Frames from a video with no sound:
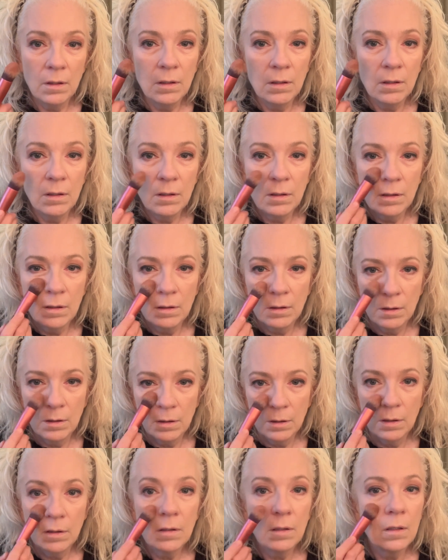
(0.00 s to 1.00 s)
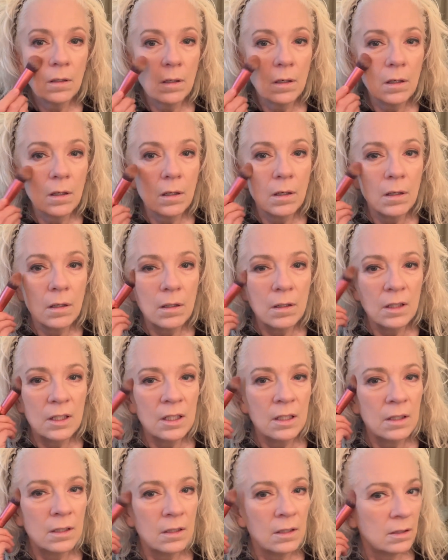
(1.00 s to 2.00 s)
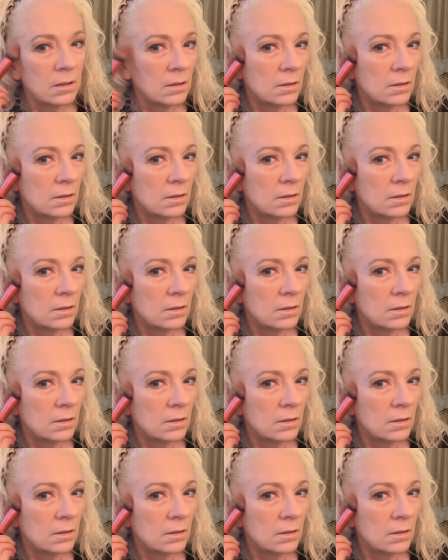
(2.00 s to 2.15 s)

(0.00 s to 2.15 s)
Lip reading: [no speech]